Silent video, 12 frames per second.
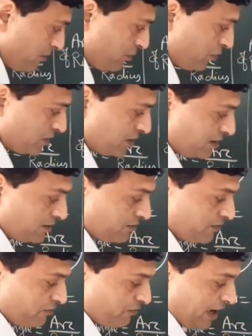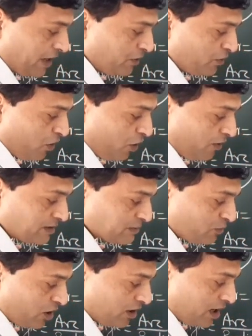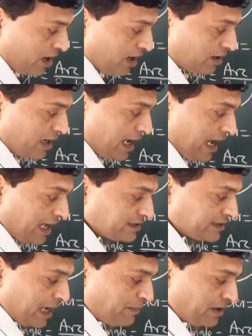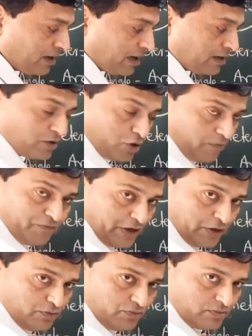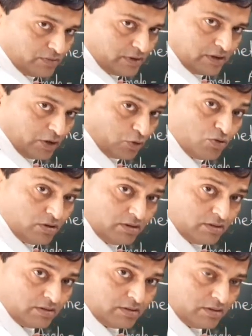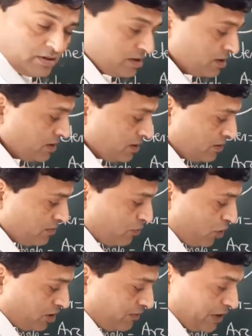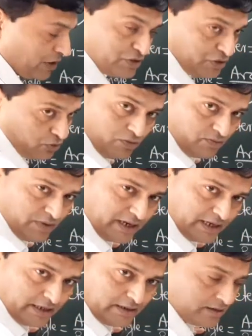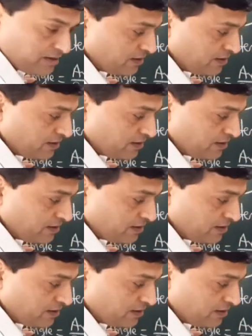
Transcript: put the value of small r as capital R, top value, rule, bottom value 0, forget it,